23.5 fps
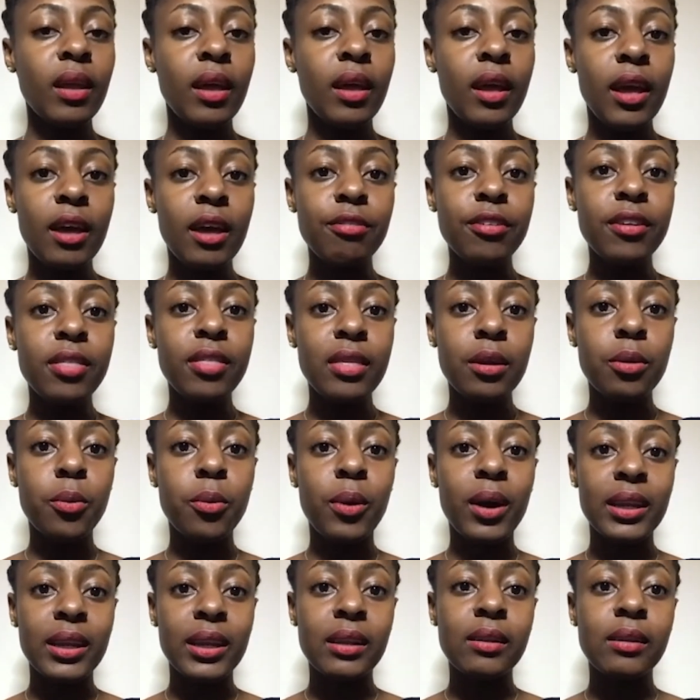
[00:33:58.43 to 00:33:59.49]
everything
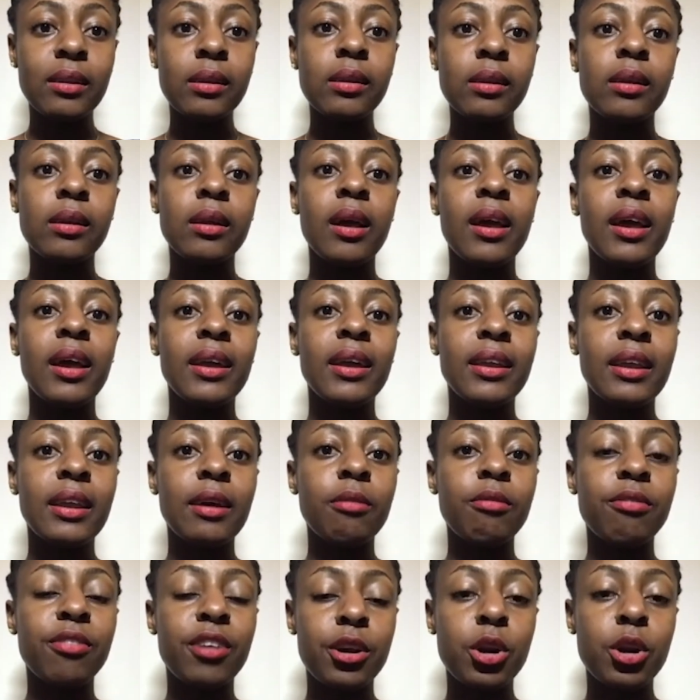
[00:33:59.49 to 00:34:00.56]
running in a
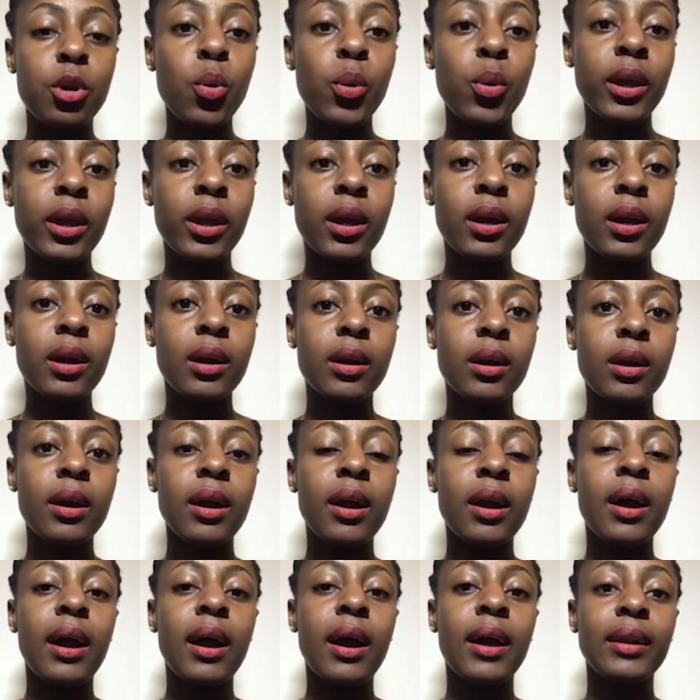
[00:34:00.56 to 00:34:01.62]
very quick
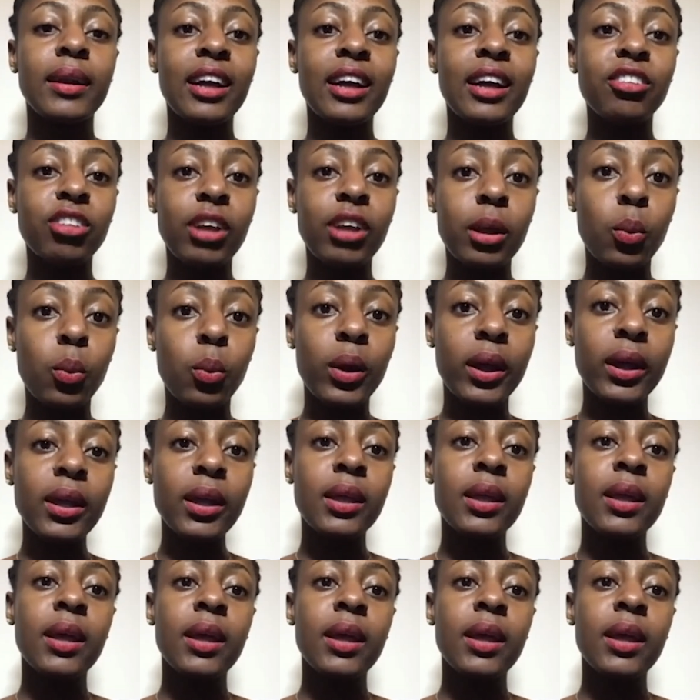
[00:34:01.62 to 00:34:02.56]
and agile way.